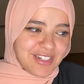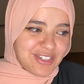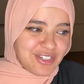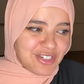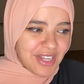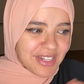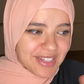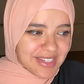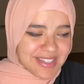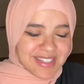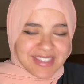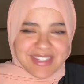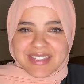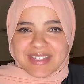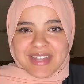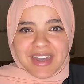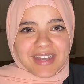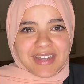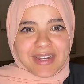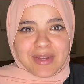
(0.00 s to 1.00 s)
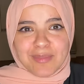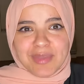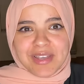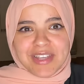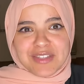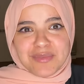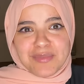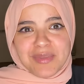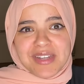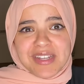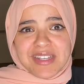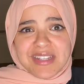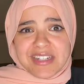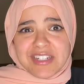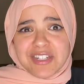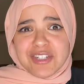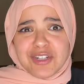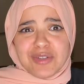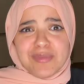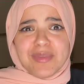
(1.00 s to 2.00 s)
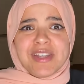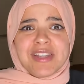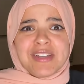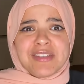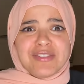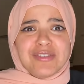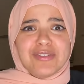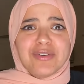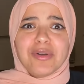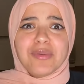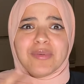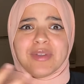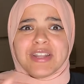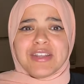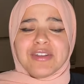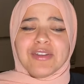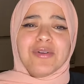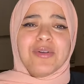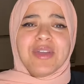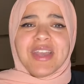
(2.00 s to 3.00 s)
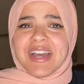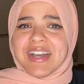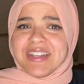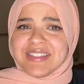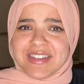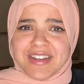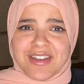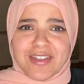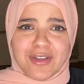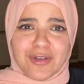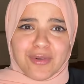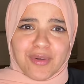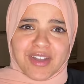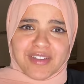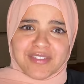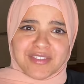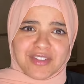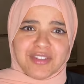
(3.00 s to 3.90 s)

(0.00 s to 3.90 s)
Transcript: Jealousy is not going to be as big an issue because you already know he has another wife.